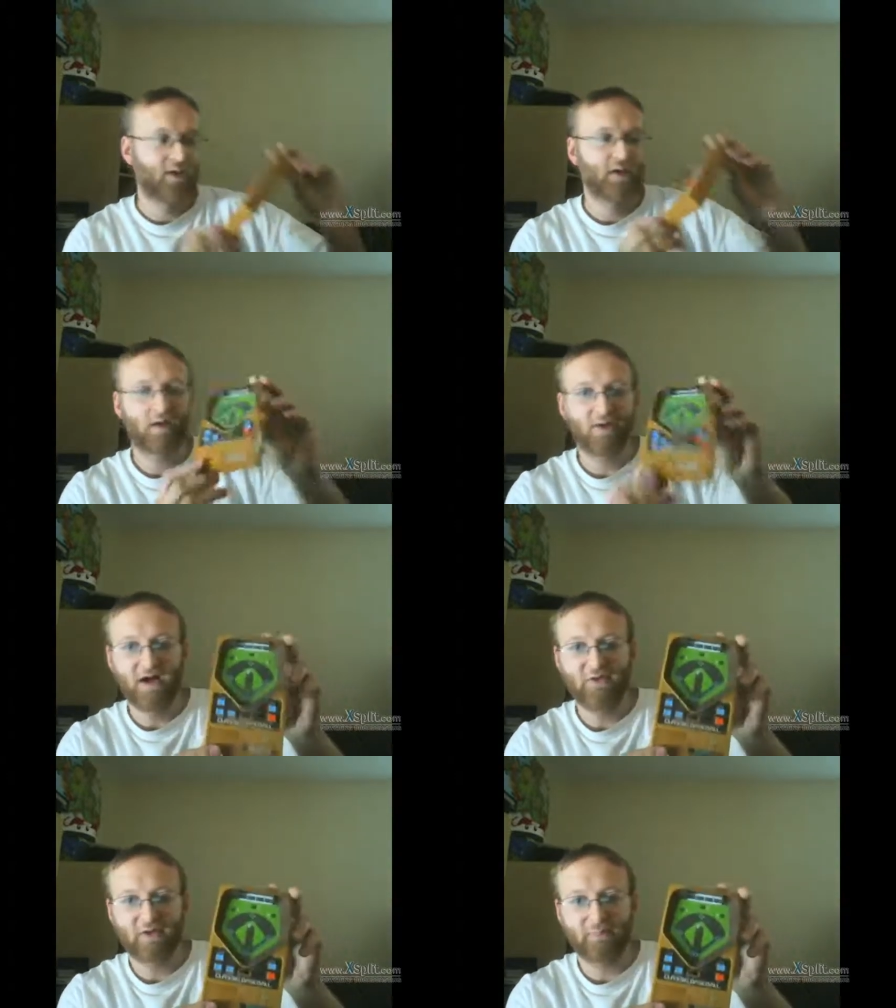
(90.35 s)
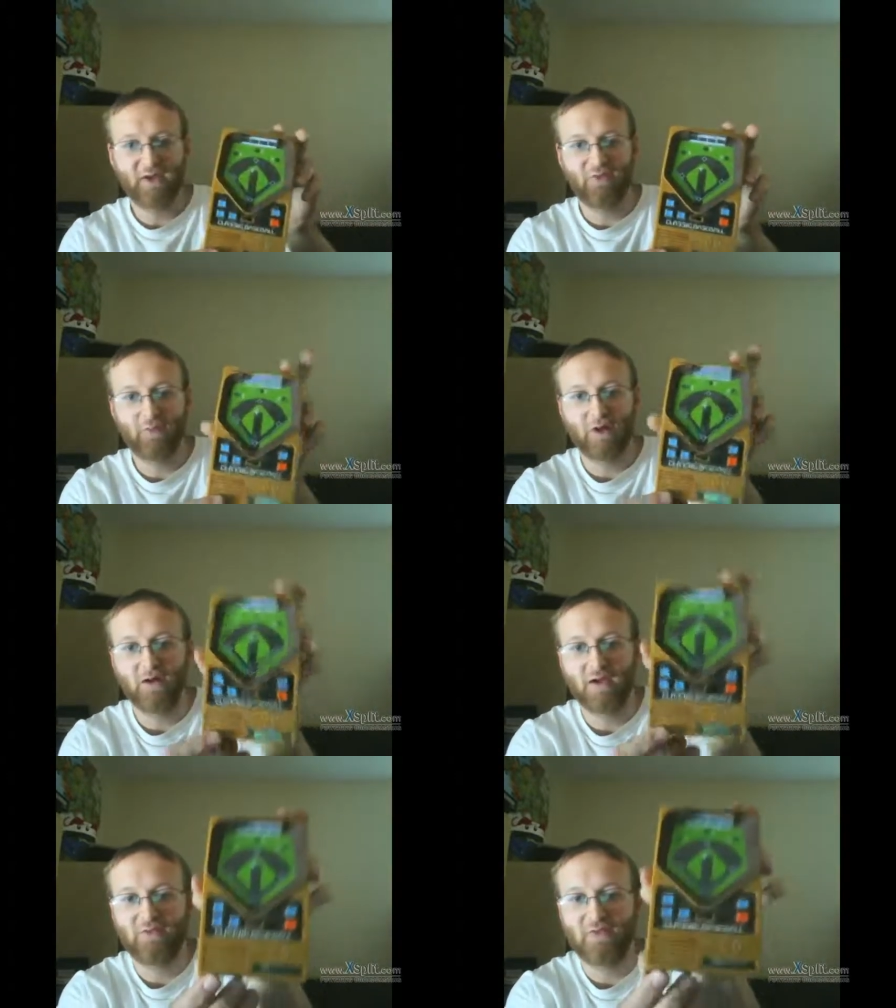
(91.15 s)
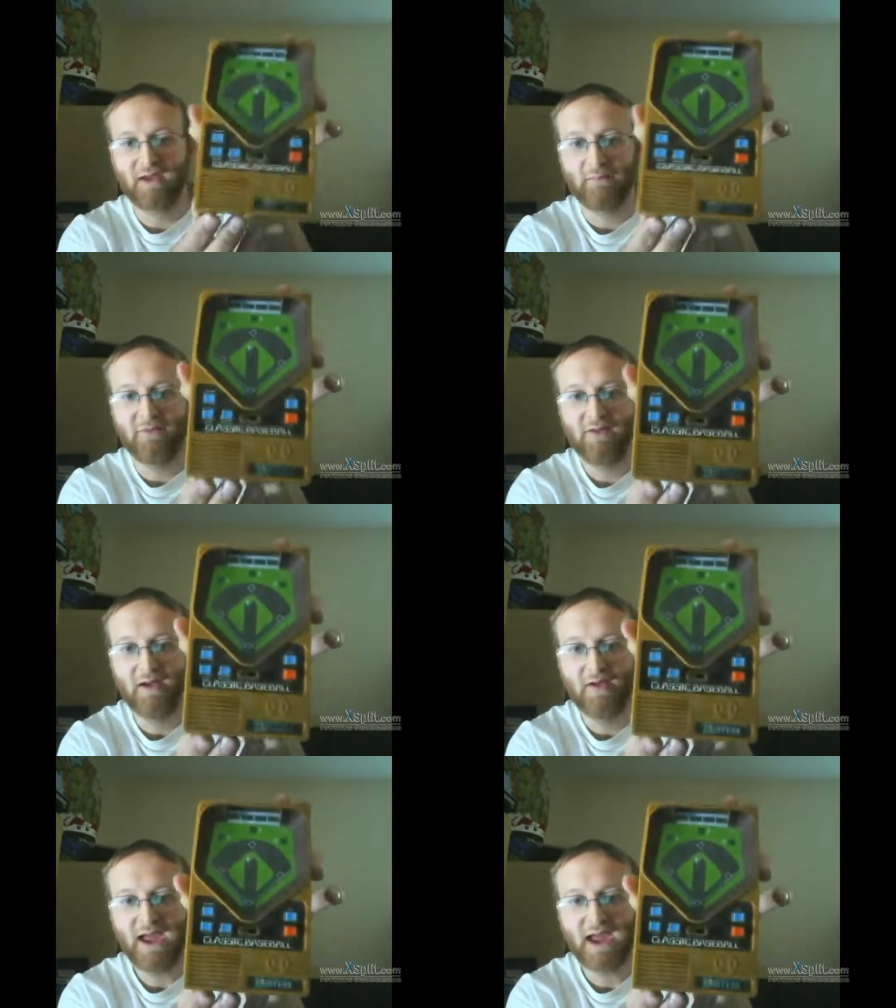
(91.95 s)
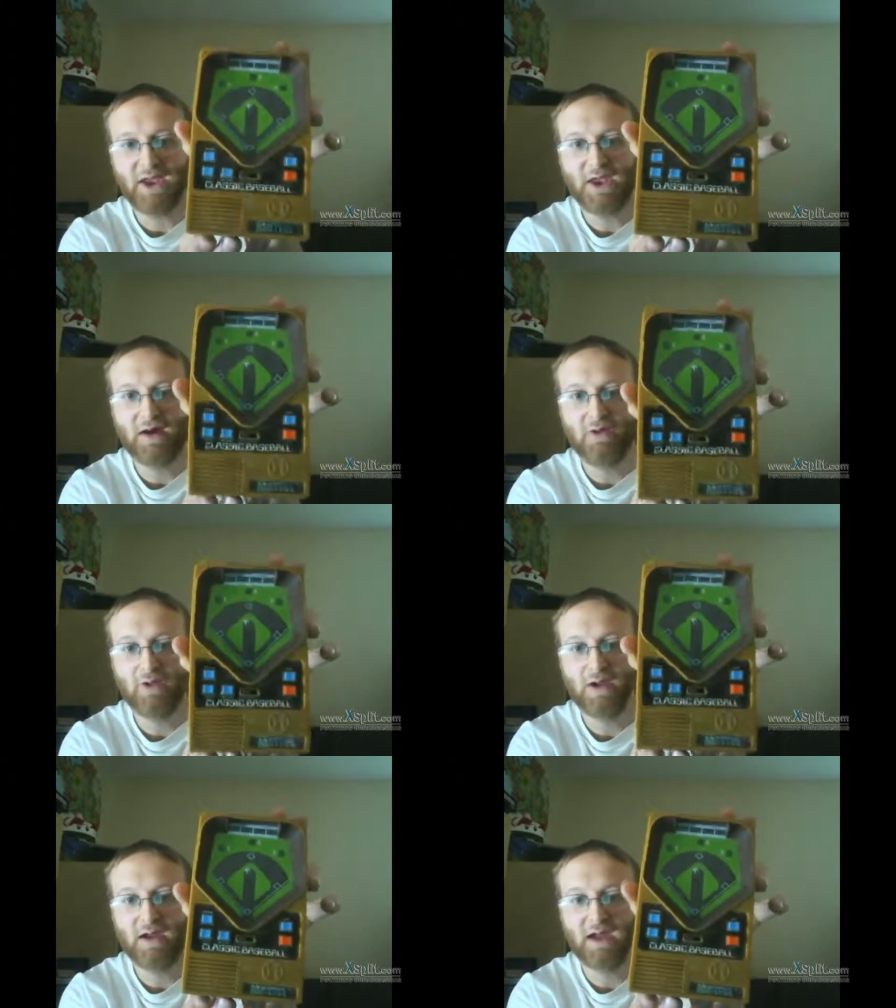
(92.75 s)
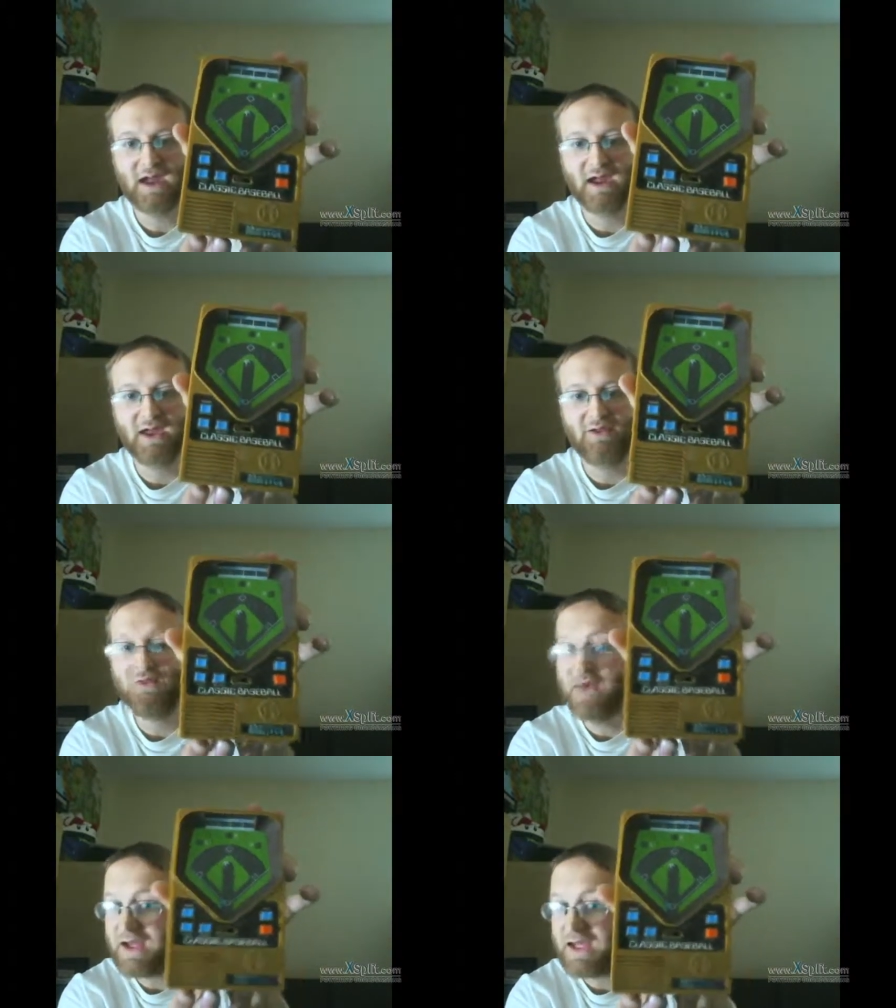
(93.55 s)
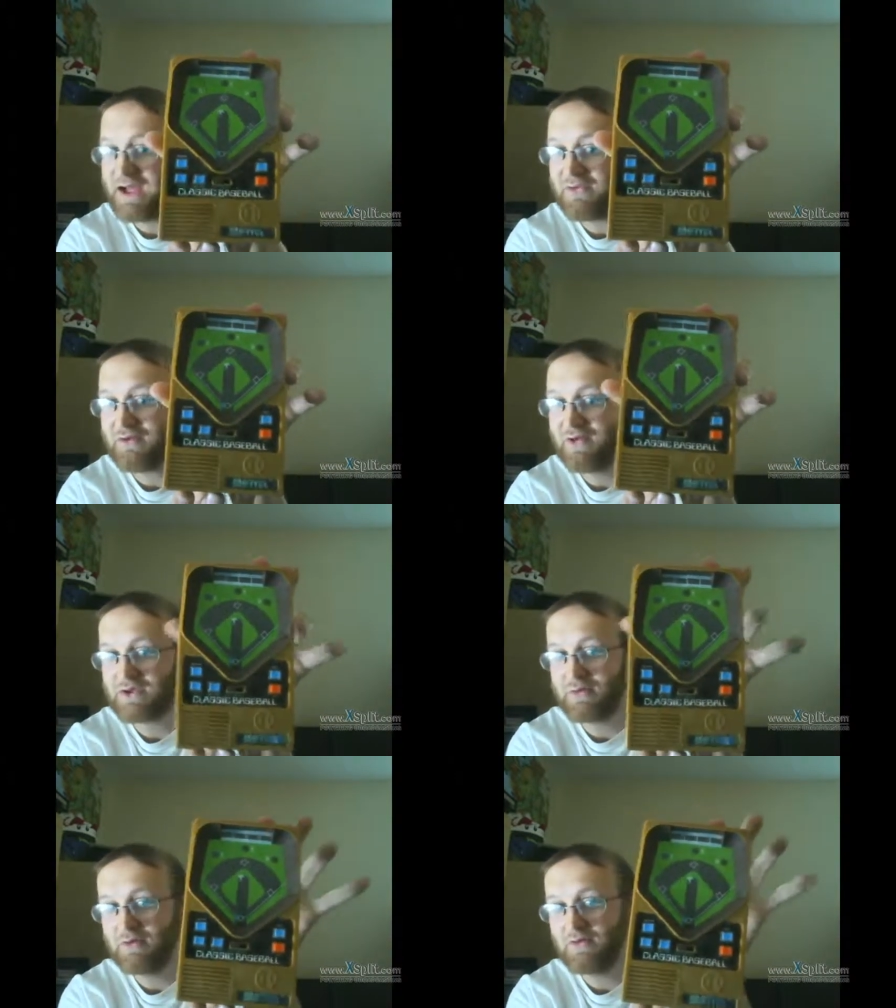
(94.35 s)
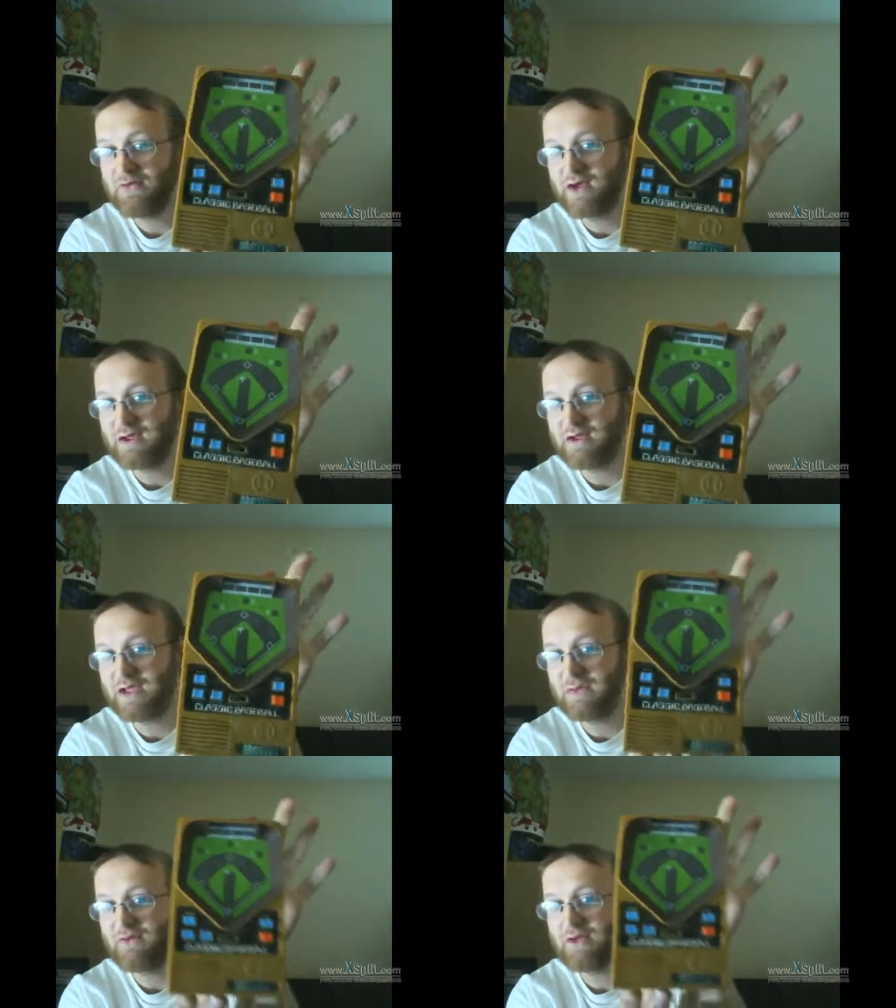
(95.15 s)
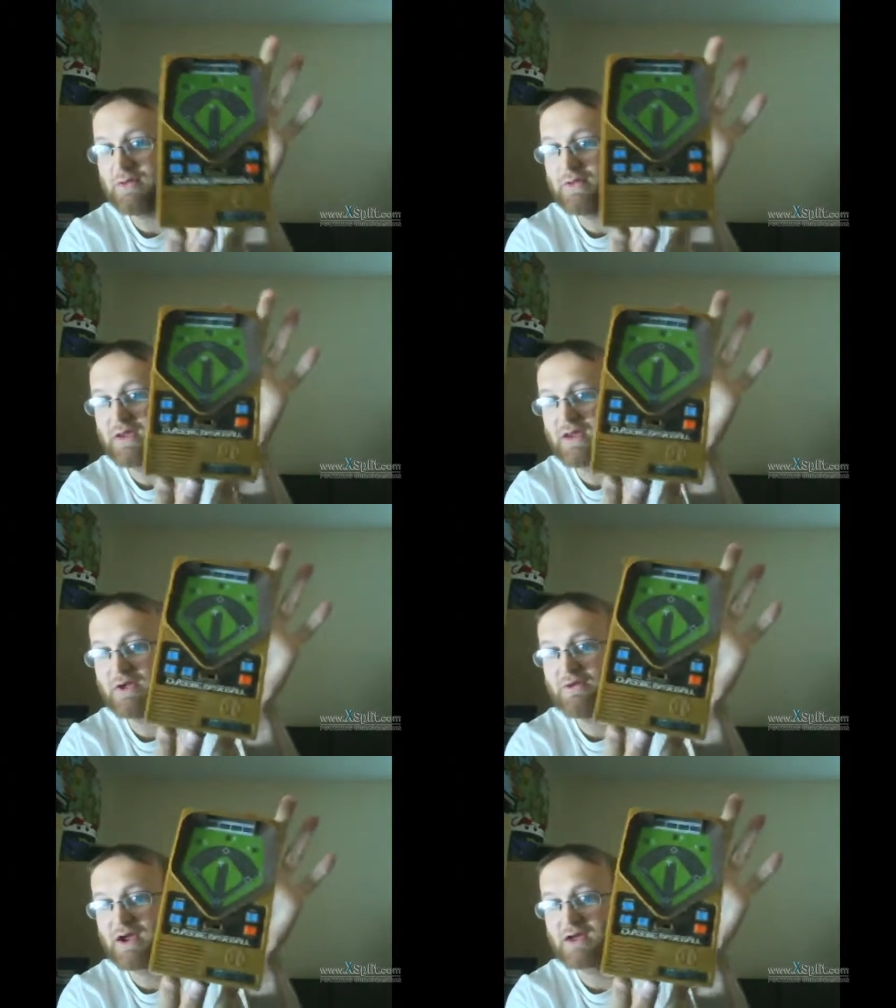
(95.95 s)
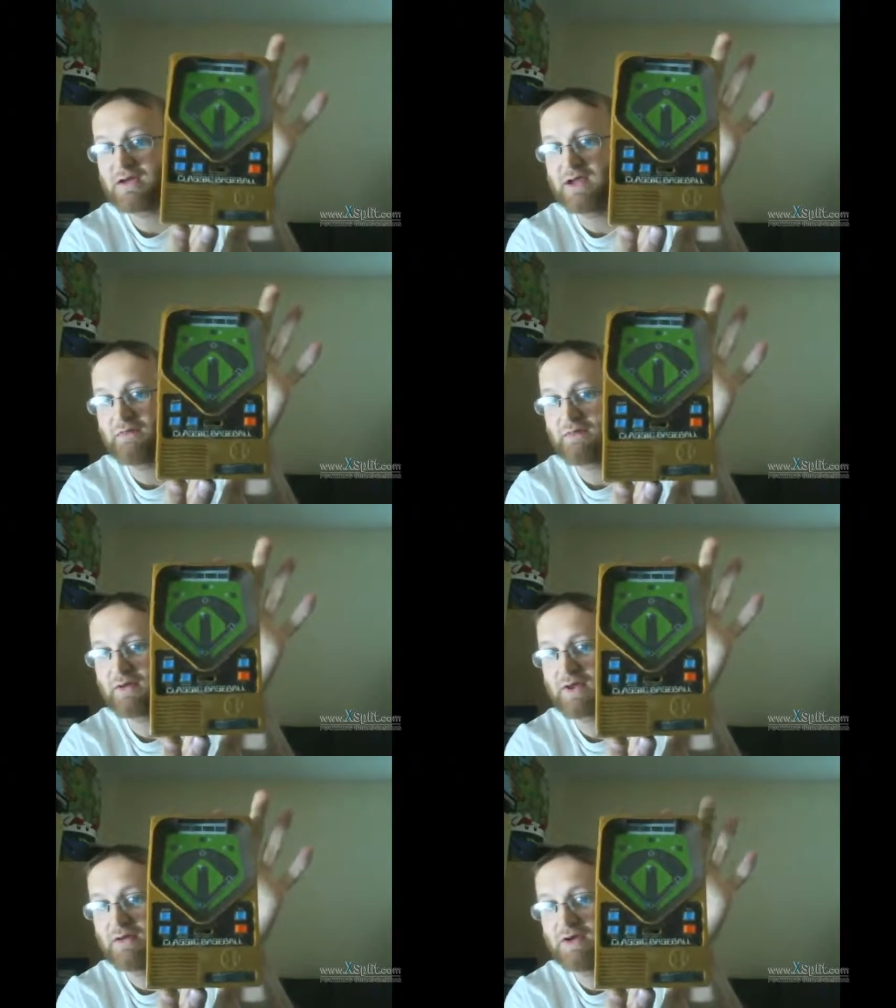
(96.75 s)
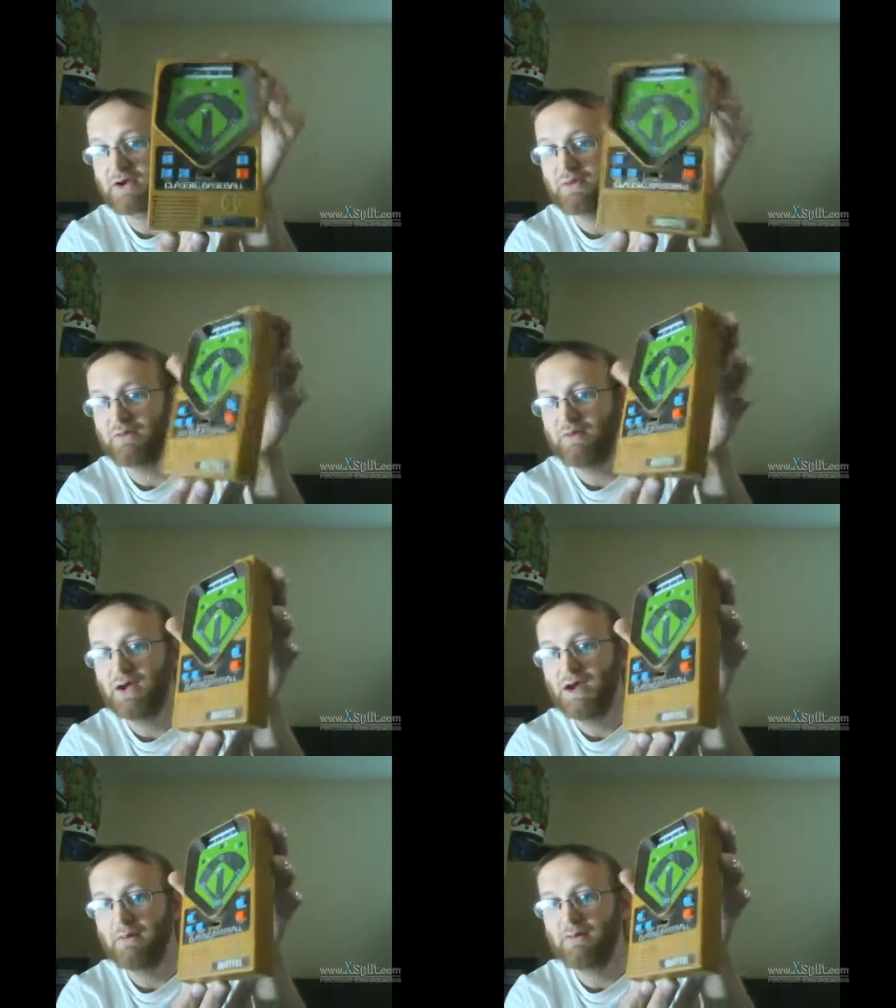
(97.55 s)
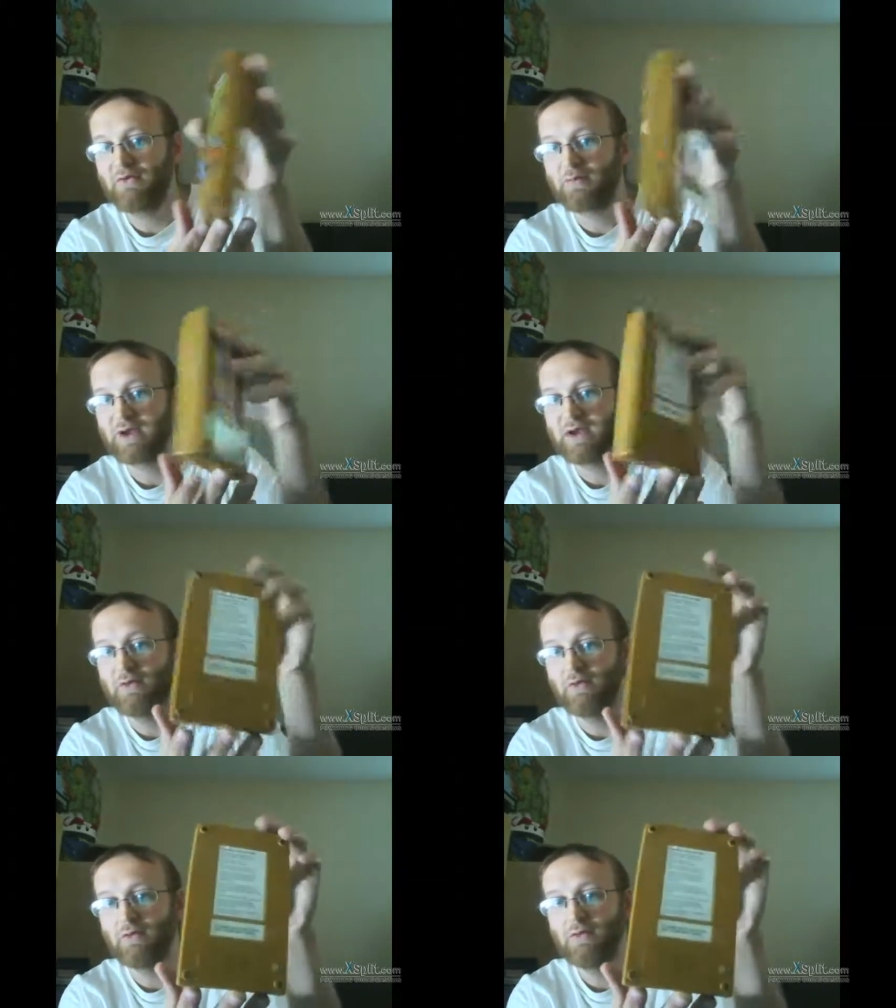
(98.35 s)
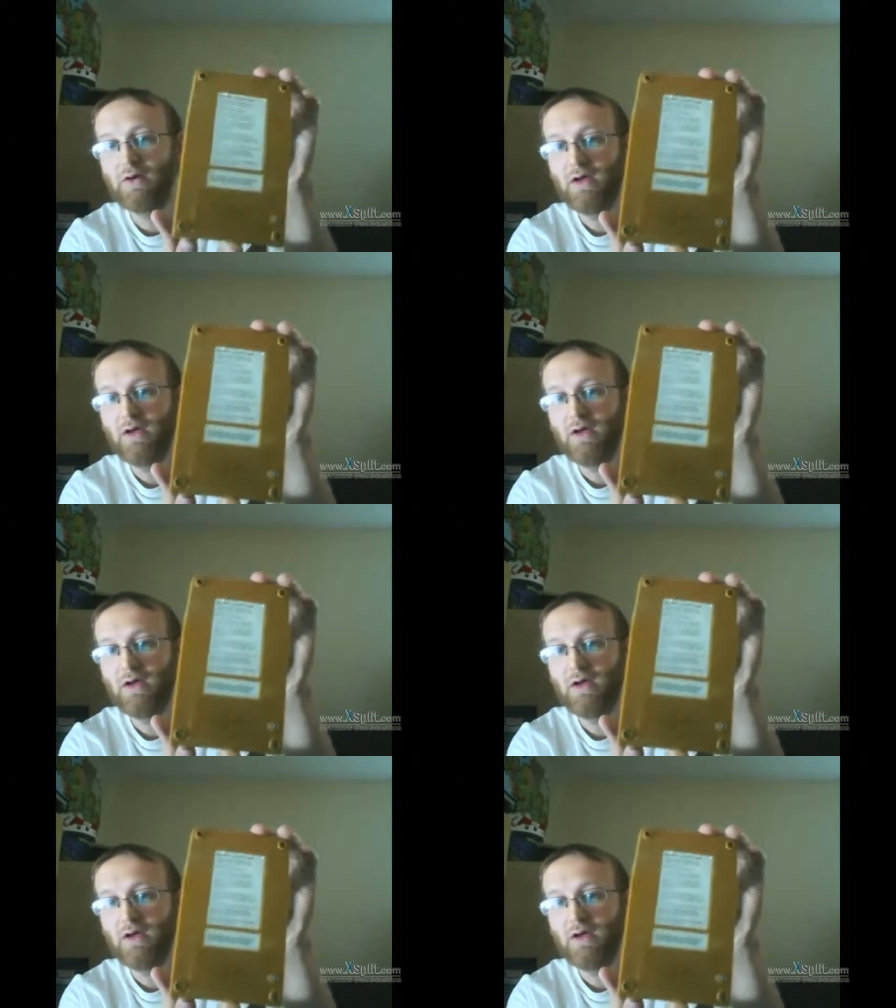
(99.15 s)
Classic Baseball. It's a Mattel handheld, and it's not as collectible as Tiger Games, I don't think. I know Tiger Games are pretty collectible, but it's pretty cool.